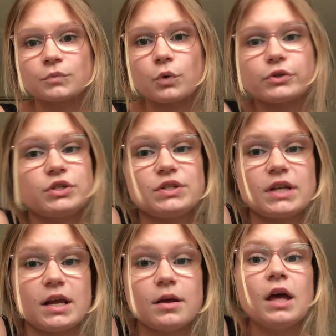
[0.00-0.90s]
or since
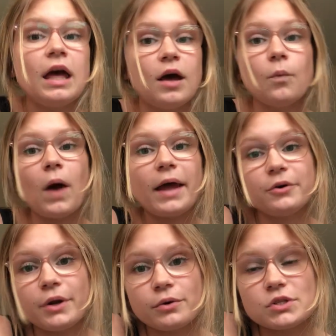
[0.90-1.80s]
well, I
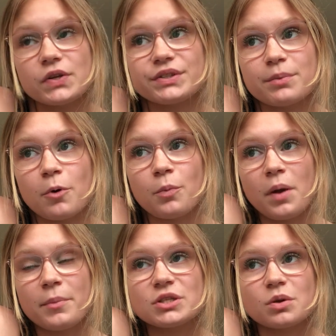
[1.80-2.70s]
don't know, because the last time I
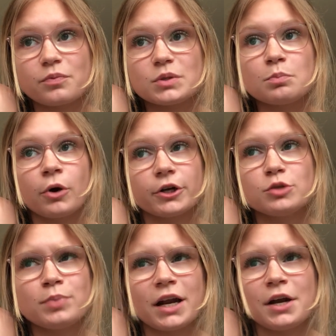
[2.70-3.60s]
weighed myself was March,
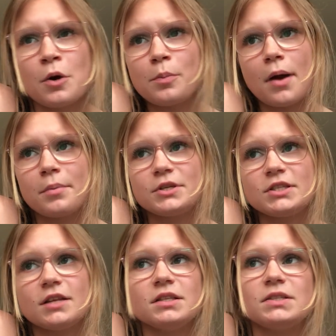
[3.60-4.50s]
but I know it probably
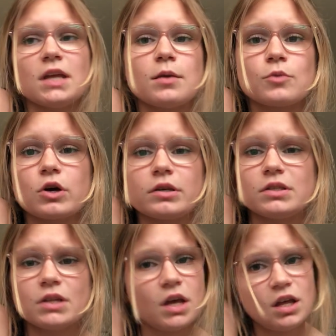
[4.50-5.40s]
stayed the same, because
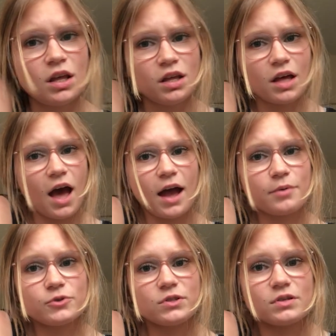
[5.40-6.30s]
I
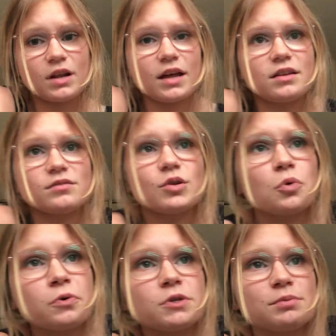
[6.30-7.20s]

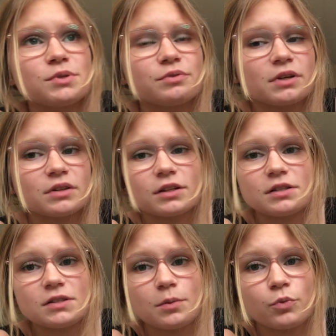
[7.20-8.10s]
always was around like
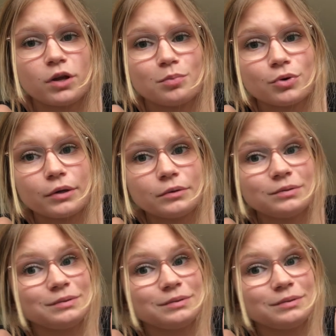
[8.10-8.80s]
the same weight, but